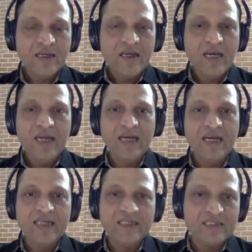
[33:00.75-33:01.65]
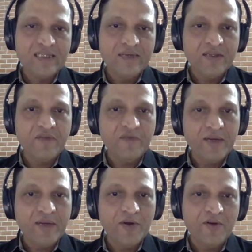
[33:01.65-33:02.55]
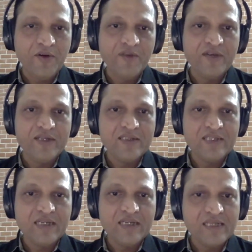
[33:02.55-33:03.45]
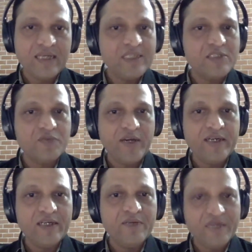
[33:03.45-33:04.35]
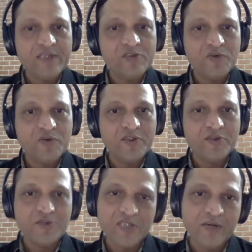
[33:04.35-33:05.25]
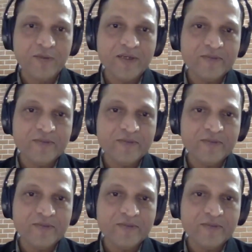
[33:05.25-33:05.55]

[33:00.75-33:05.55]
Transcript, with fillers: And I can say with a fair amount of confidence that designers find it very useful to use Stylumia.